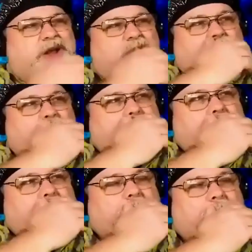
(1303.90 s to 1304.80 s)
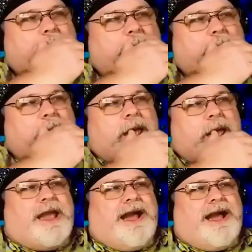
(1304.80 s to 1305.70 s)
I Uh,
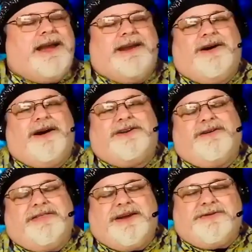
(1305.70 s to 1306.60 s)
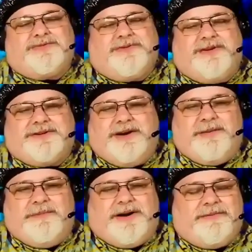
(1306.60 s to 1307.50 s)
I you know I don't I think it was one of those
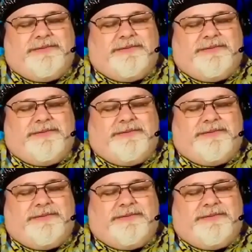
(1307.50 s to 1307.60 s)
Harry Potter